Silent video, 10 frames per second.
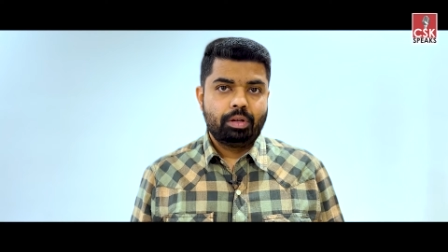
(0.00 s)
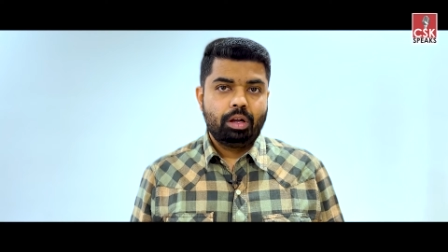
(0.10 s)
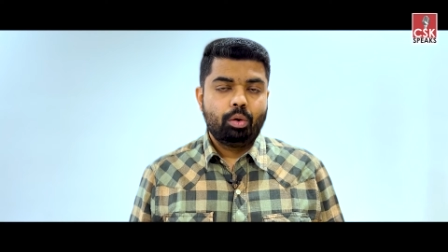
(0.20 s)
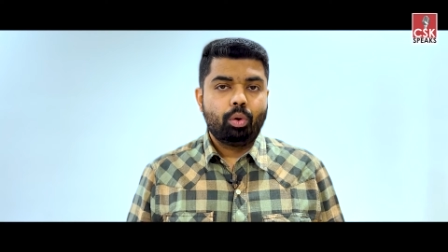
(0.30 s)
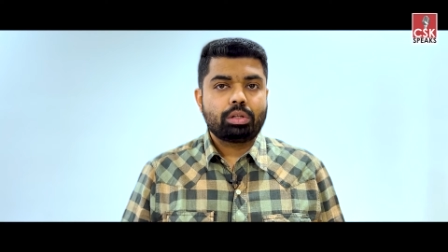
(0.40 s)

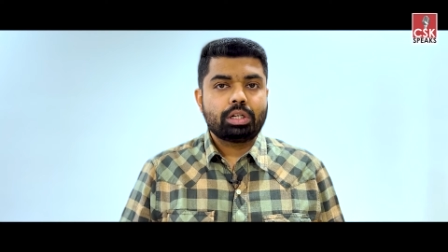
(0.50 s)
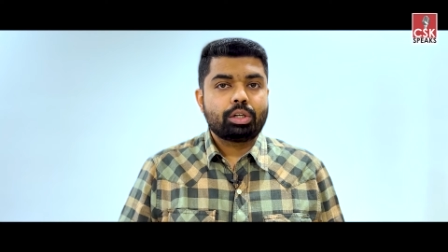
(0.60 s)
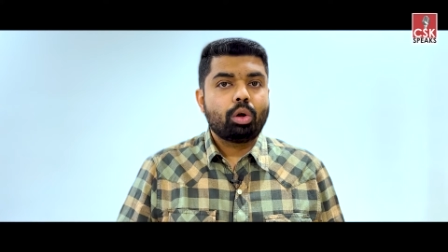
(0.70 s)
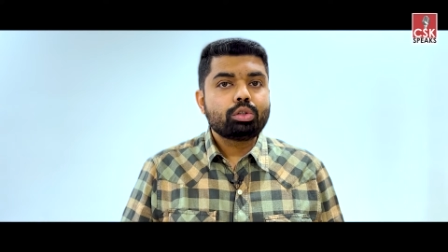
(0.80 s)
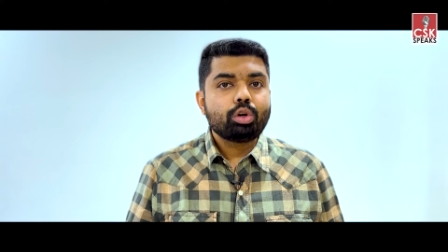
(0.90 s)
What it
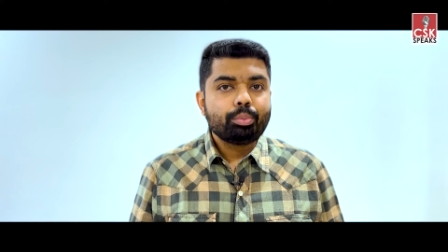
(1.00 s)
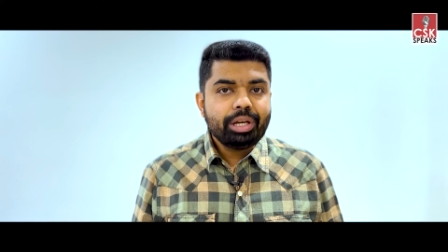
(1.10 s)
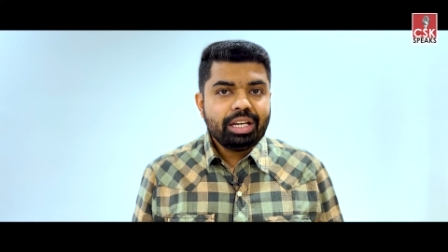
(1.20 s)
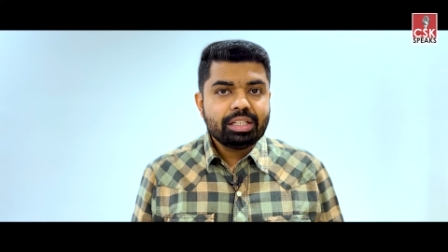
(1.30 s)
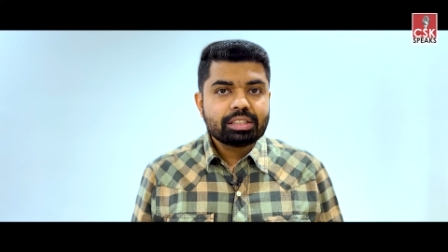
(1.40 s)
also
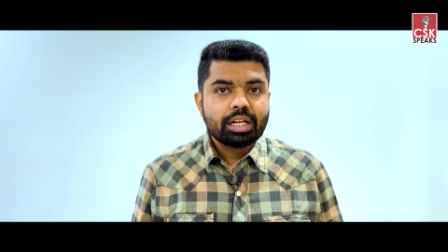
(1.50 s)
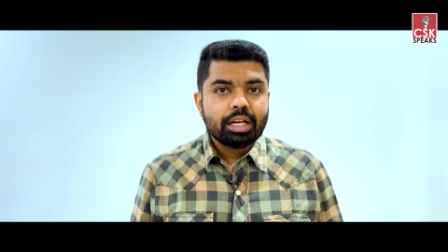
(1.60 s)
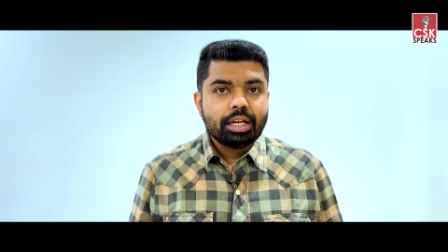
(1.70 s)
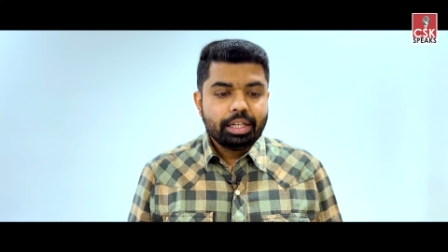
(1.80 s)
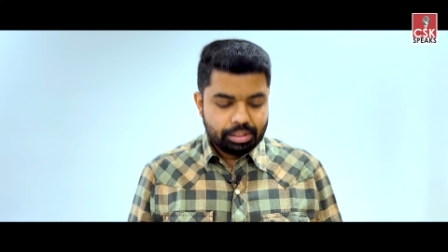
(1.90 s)
means
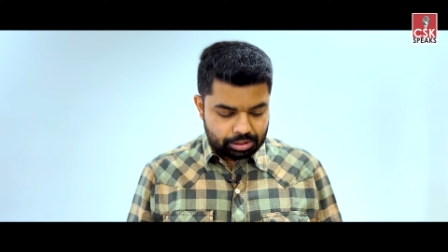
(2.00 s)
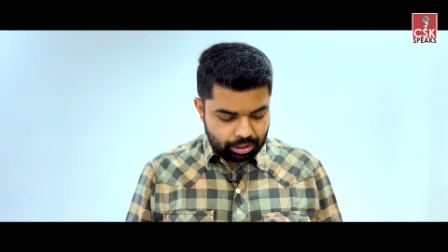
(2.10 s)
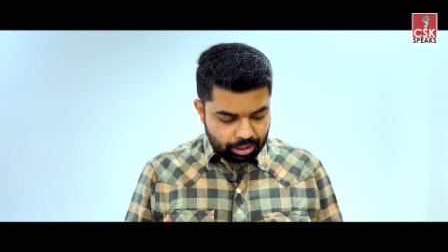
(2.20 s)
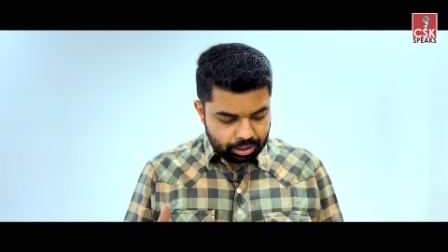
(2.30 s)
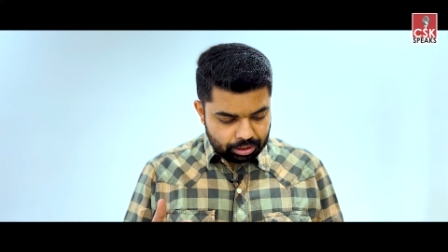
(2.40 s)
is
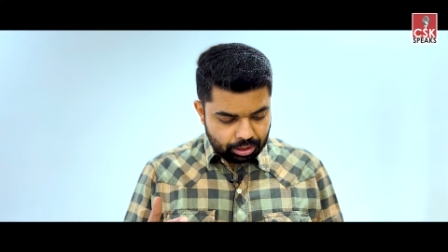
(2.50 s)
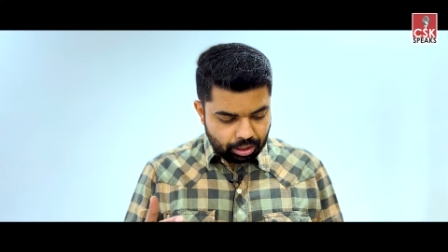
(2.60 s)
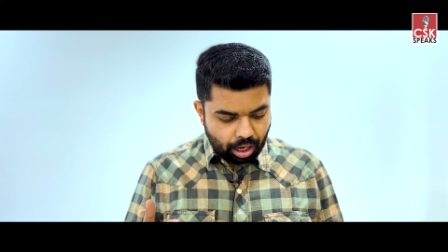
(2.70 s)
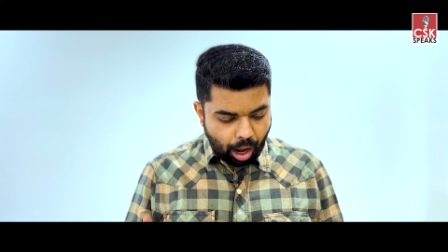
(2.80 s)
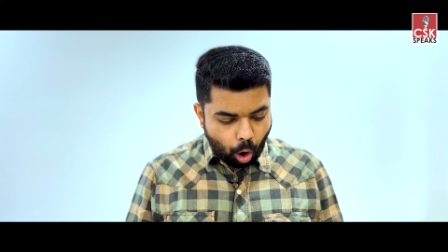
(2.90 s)
the
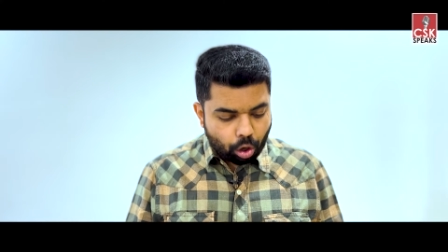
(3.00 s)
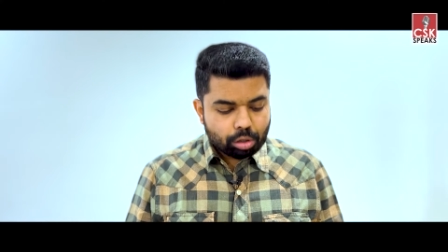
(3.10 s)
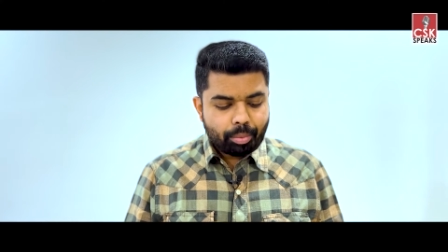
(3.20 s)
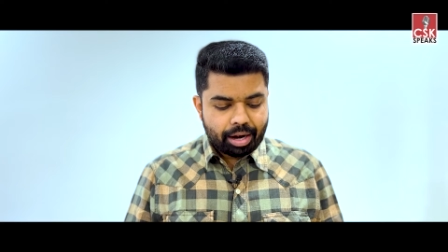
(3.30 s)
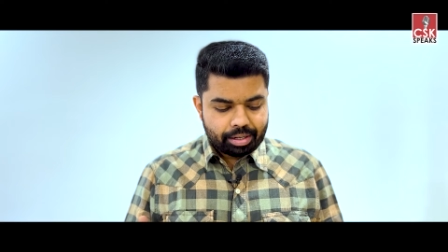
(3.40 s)

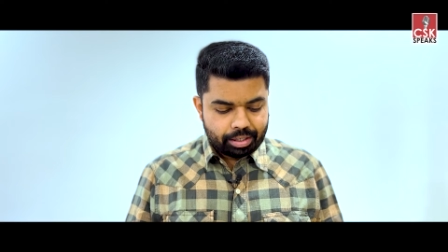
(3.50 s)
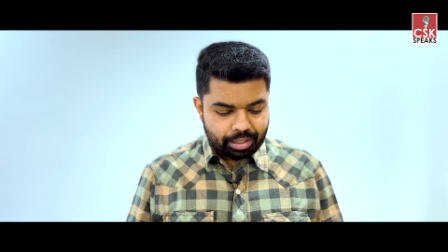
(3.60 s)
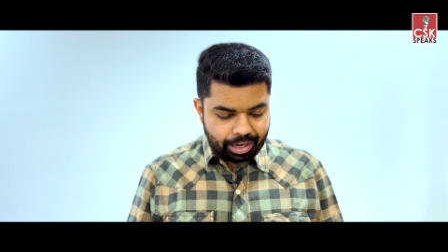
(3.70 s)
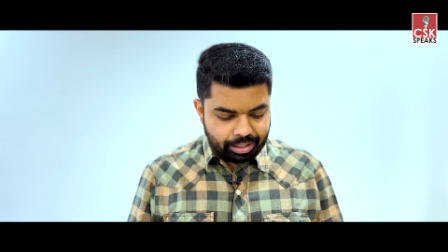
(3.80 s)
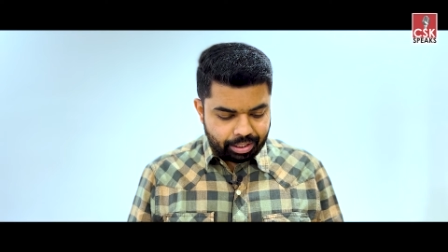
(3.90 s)
automated
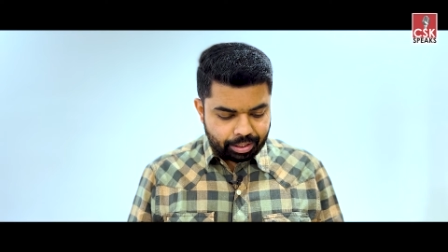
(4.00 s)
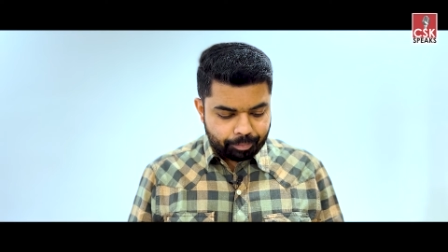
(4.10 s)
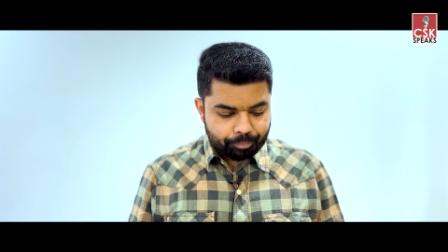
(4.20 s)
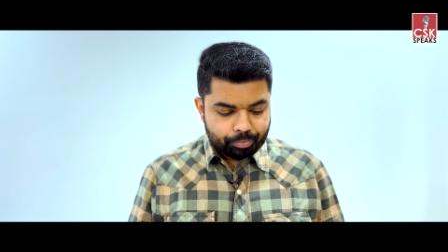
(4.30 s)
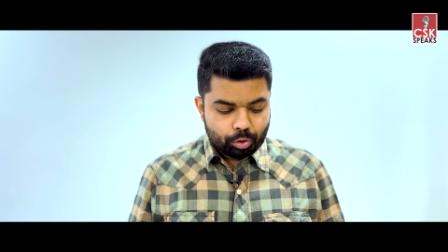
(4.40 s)
lending
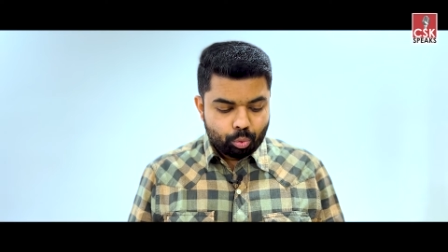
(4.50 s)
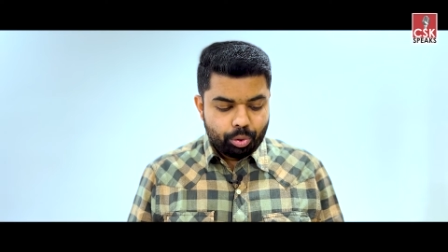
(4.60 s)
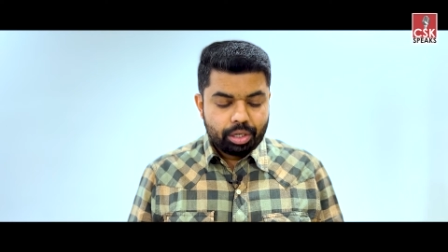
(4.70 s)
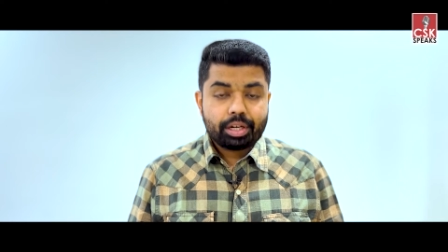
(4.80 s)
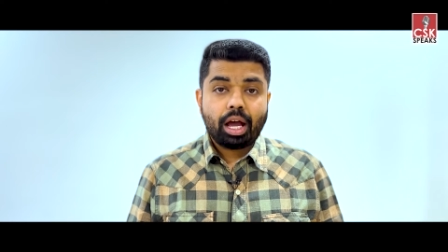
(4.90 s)

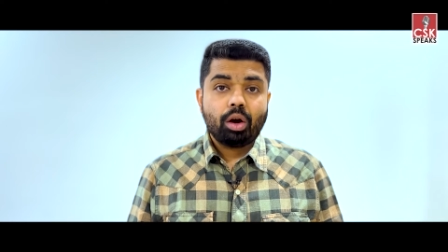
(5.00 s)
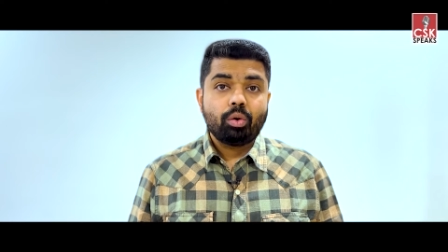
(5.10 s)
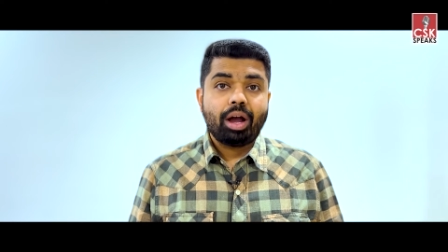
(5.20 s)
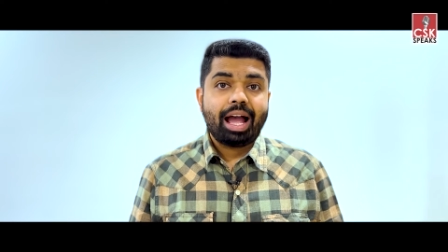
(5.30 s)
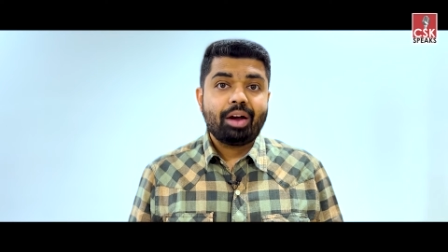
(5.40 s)
will now
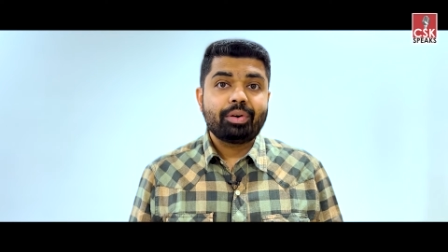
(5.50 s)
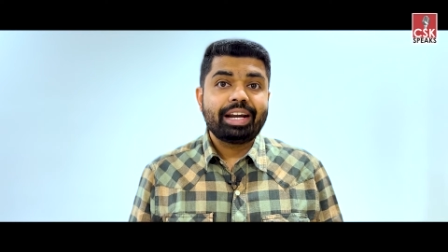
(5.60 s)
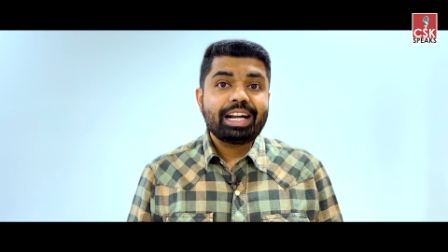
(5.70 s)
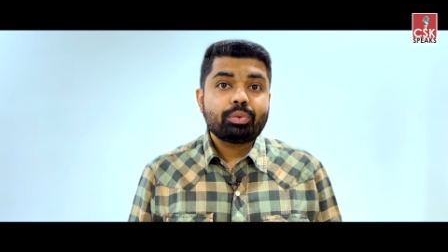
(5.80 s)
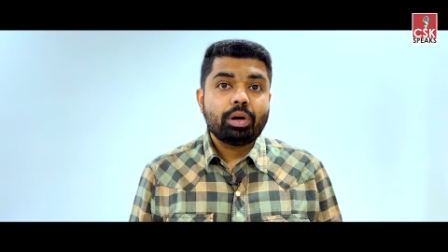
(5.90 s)
have a
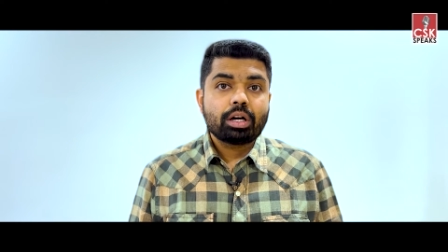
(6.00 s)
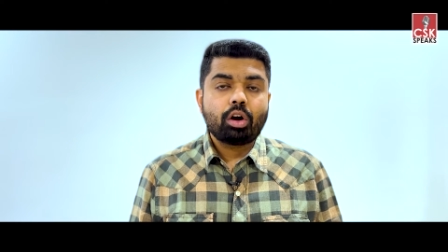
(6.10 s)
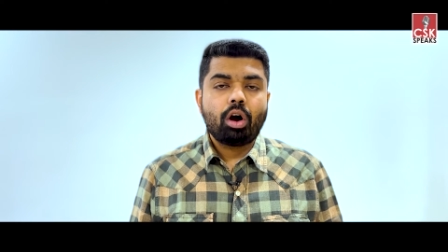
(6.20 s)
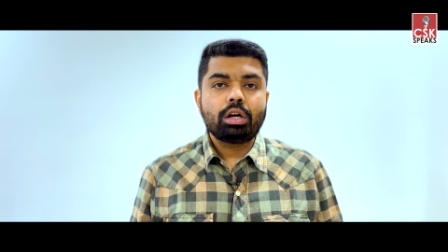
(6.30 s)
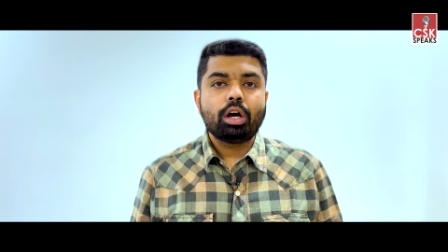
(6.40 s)
network called